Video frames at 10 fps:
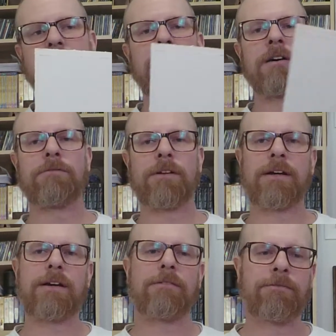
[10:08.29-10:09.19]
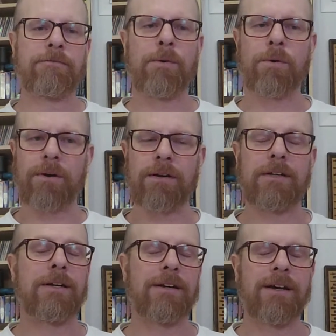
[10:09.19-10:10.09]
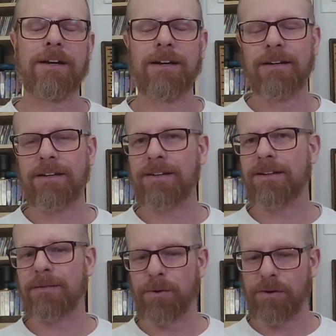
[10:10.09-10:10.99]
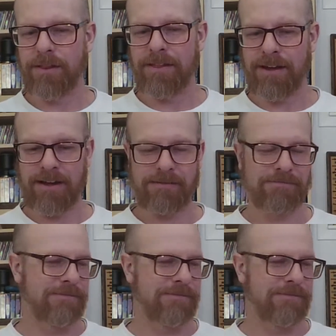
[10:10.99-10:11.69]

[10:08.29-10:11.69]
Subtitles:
of like 4. You're not going to need any more than that.